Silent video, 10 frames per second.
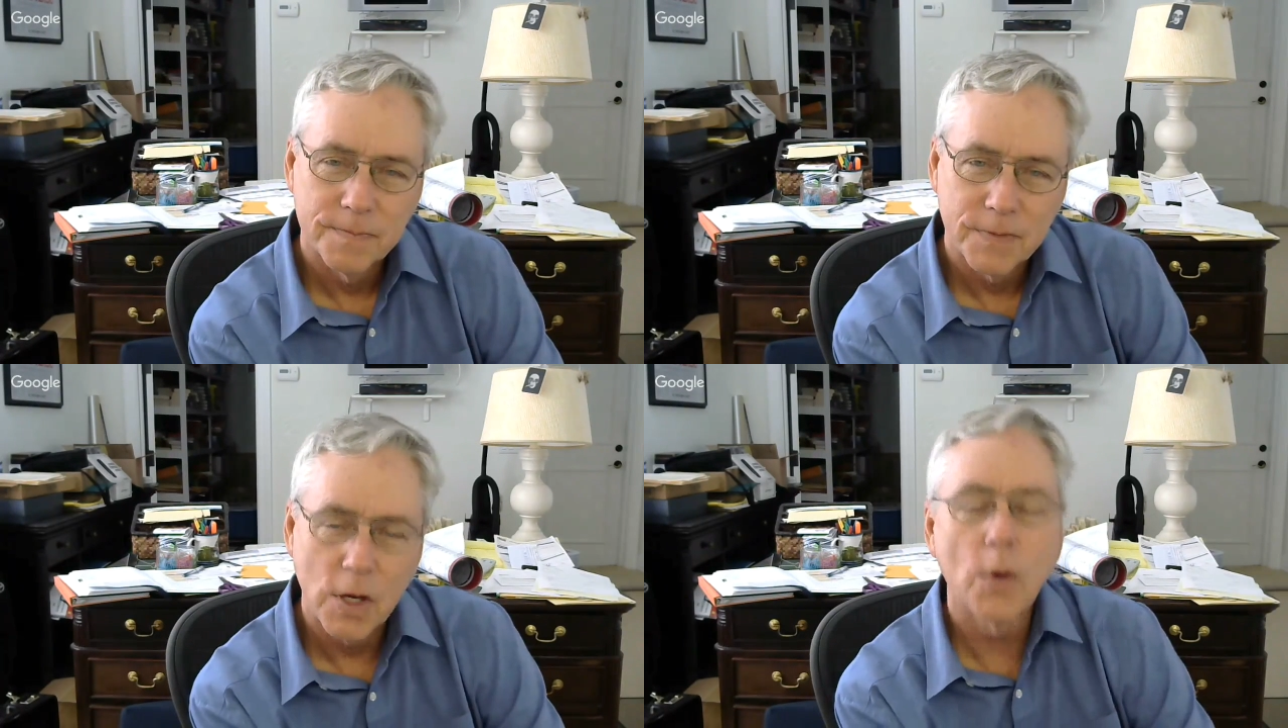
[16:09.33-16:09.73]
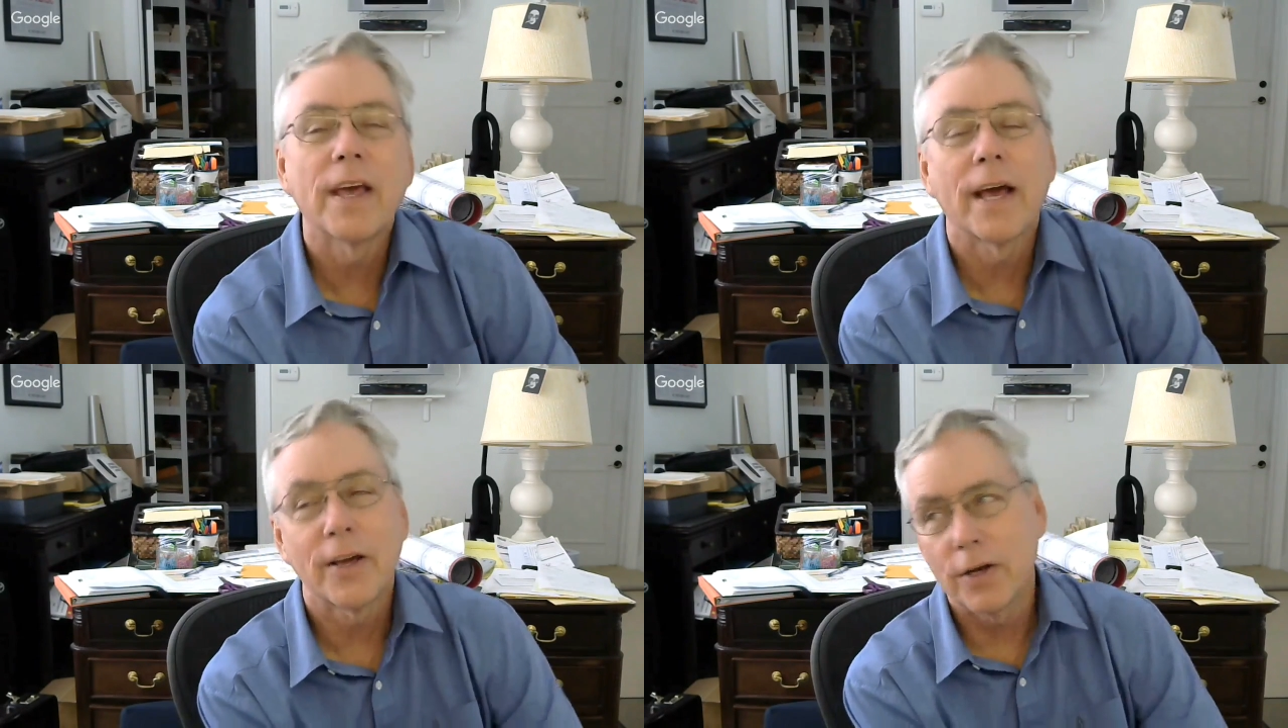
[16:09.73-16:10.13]

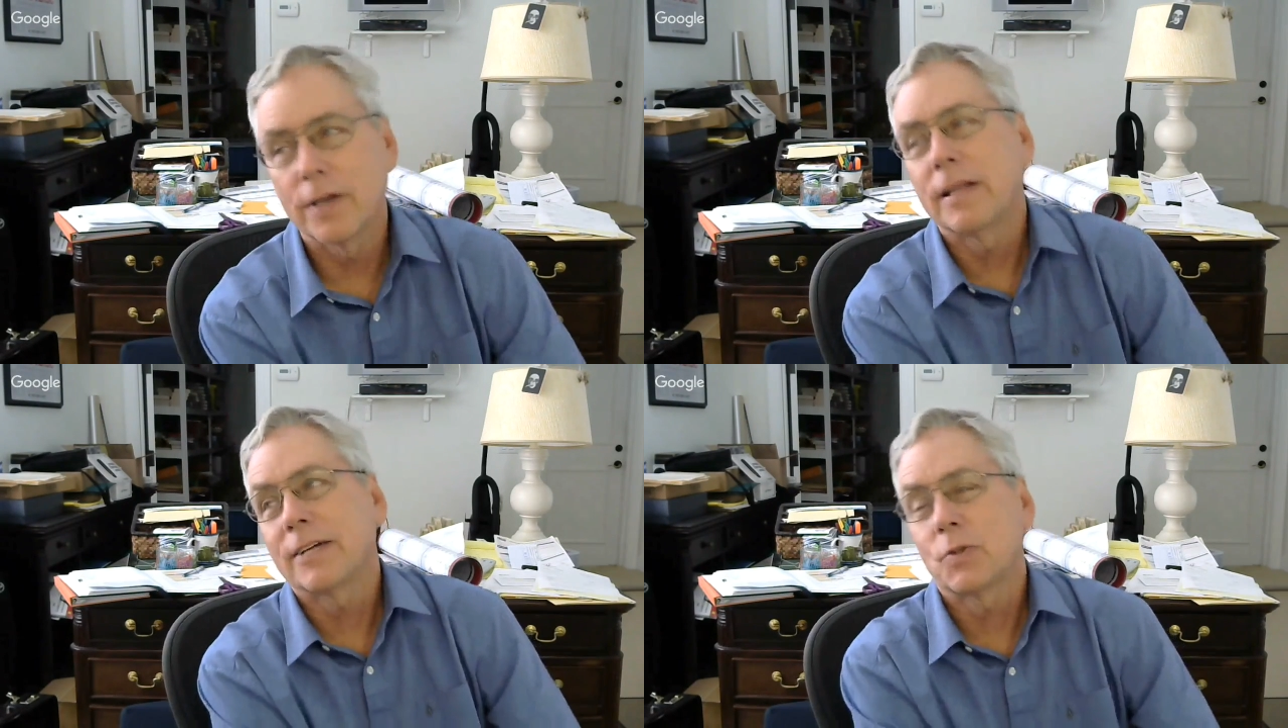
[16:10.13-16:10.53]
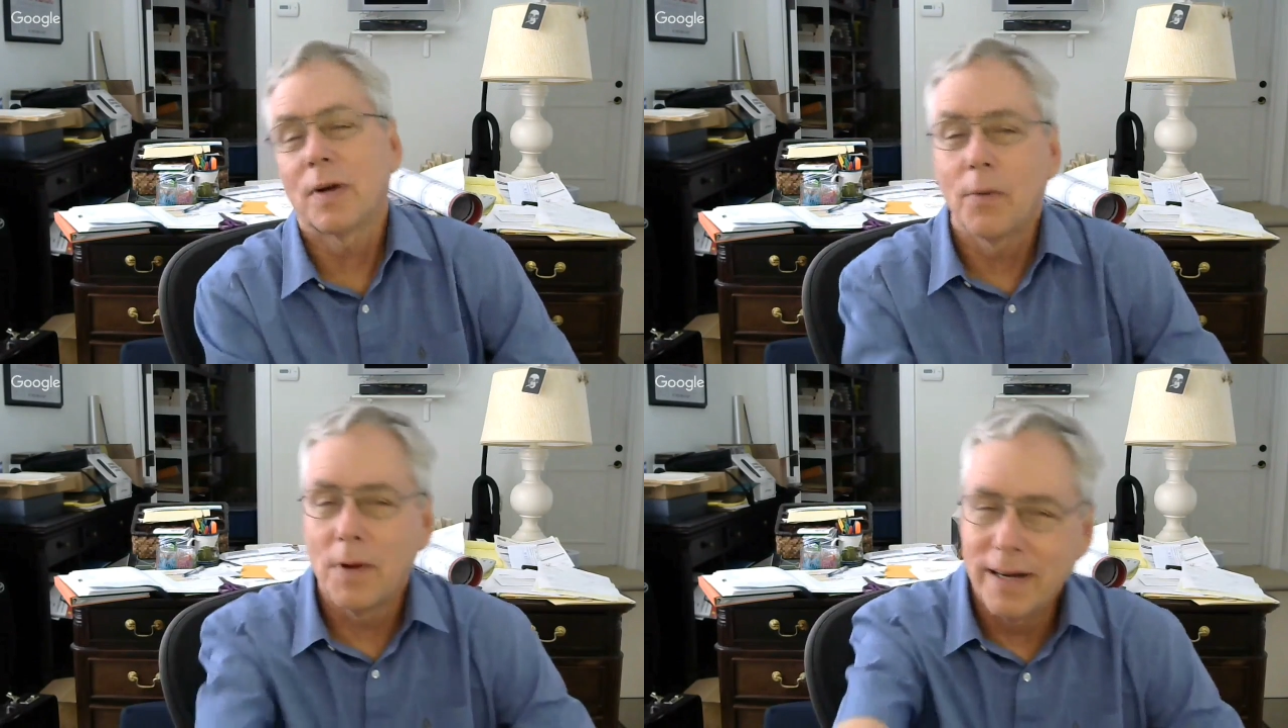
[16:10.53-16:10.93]
Okay, good.
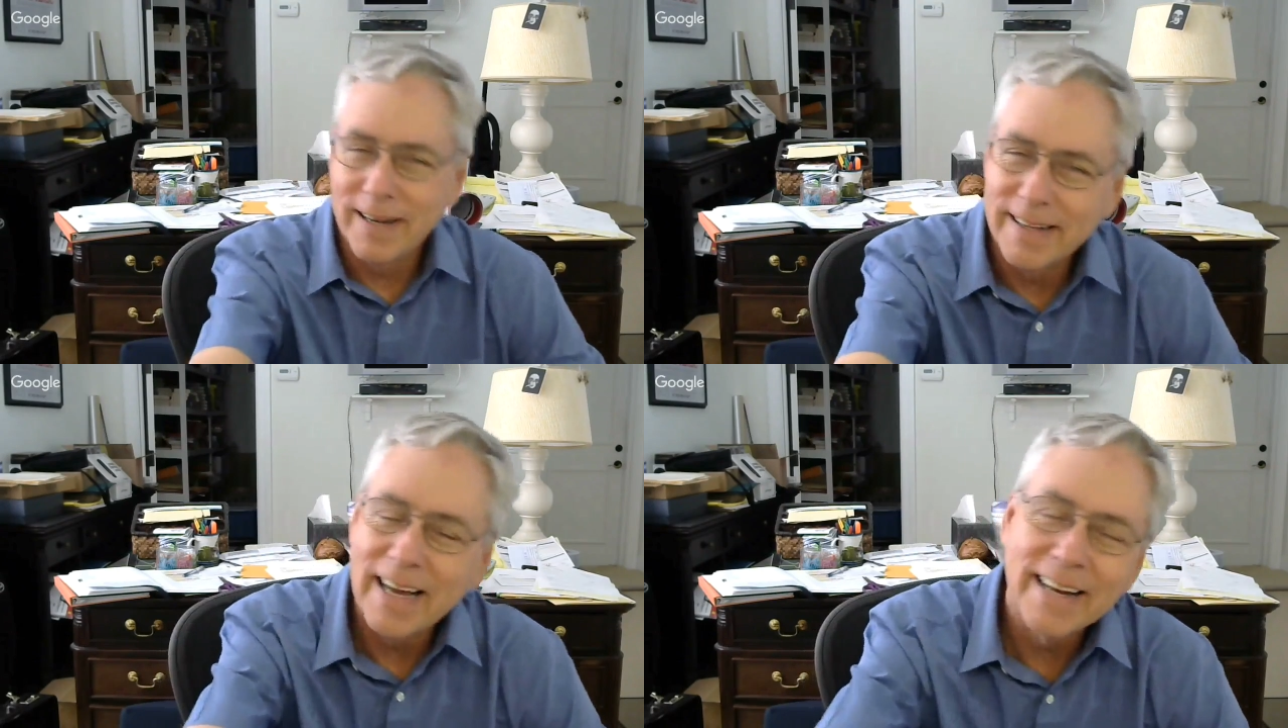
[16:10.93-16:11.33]
That's what I wanted.